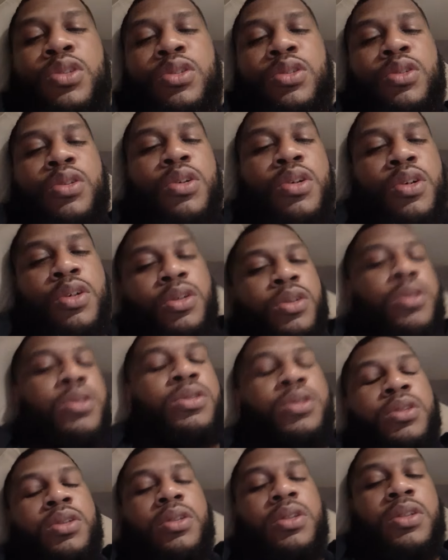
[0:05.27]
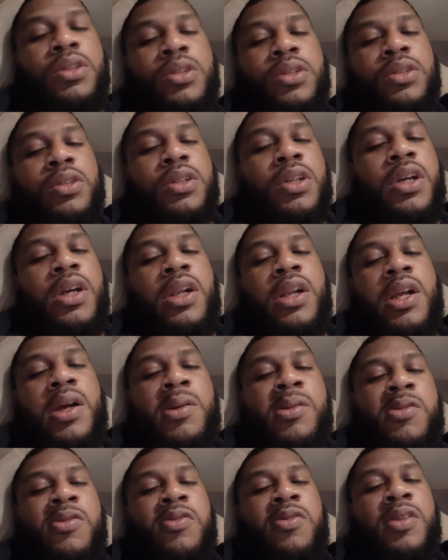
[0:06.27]
star. Get
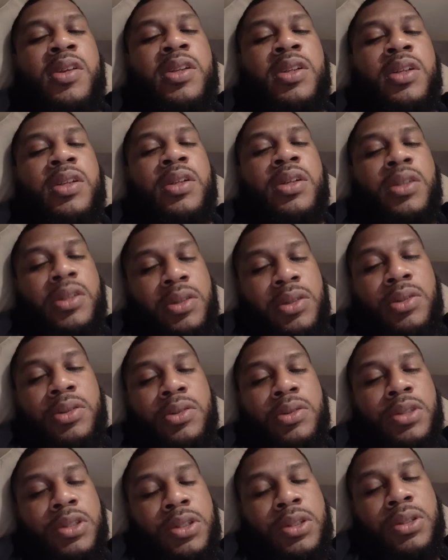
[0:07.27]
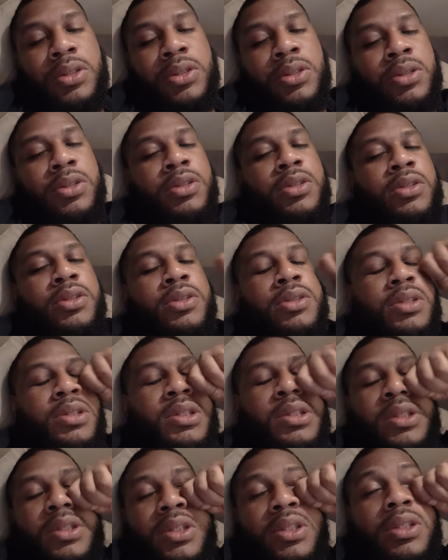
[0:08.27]
Larry Flint in it.
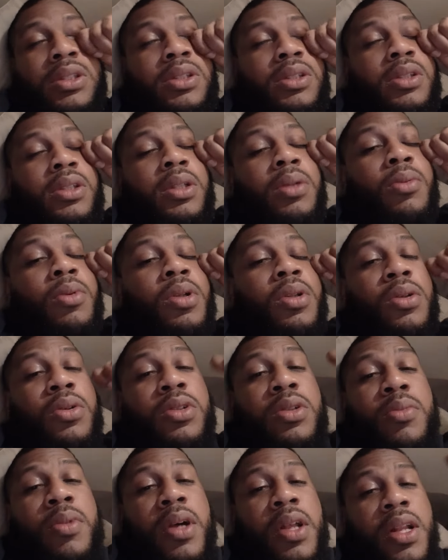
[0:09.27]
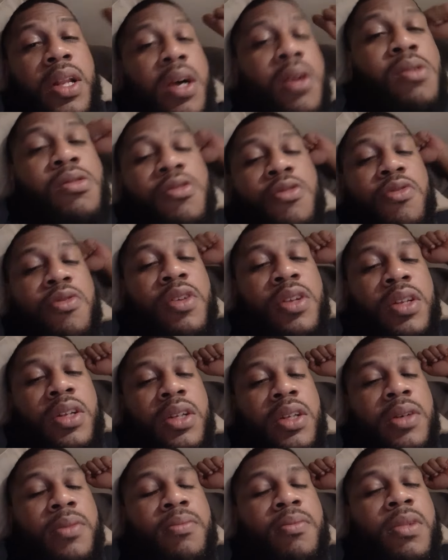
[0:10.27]
Yeah? Anyone knows about Larry Flint
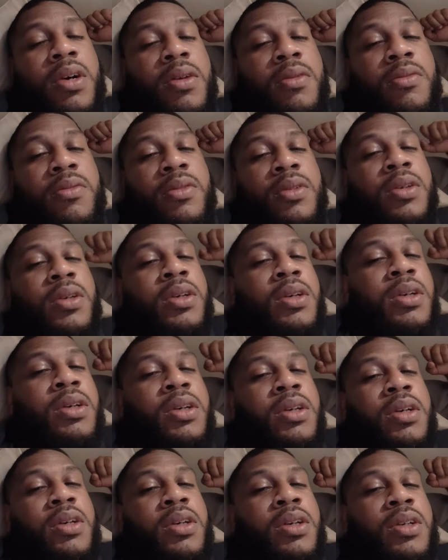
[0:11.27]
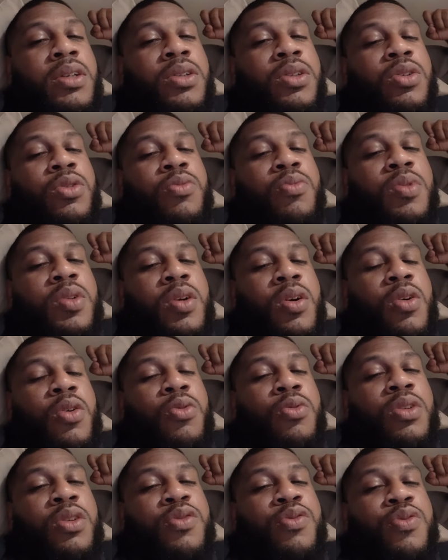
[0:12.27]
and him, man? You be
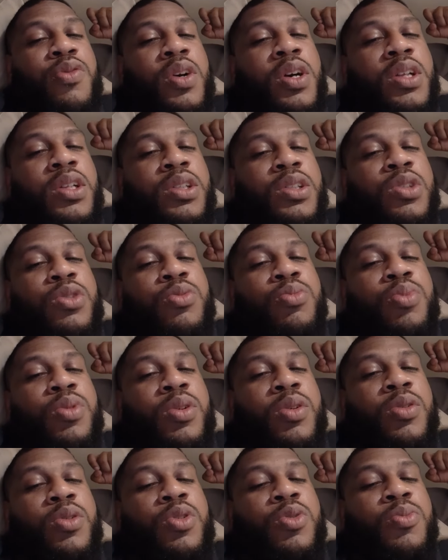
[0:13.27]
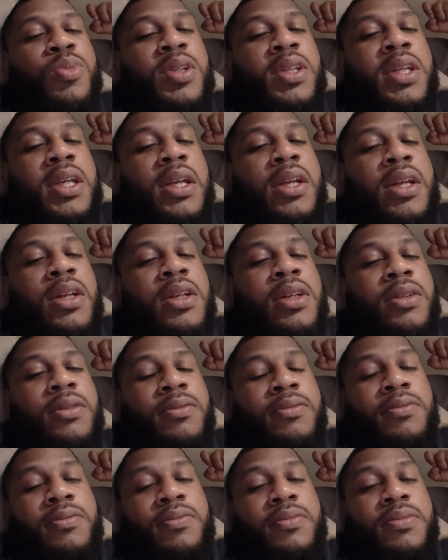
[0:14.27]
OnlyFans, you be kidding it.
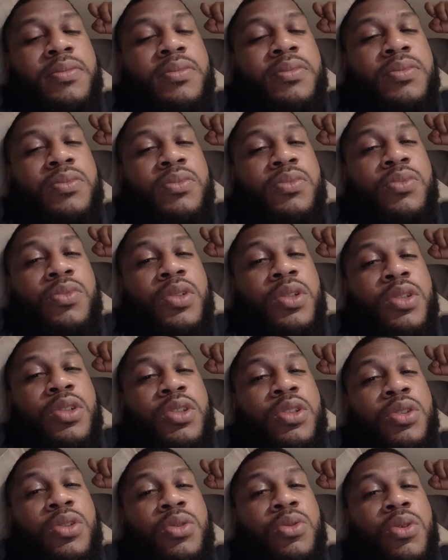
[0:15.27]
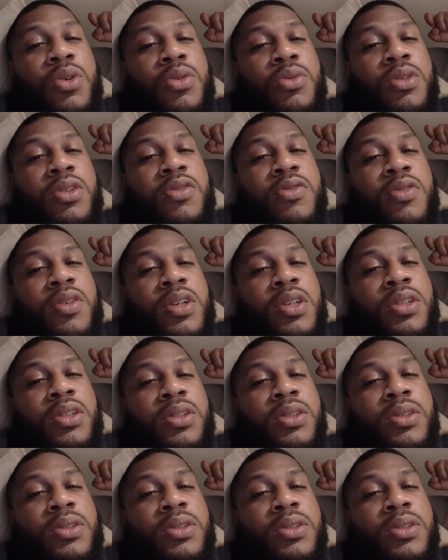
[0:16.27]
Why don't you do OnlyFans?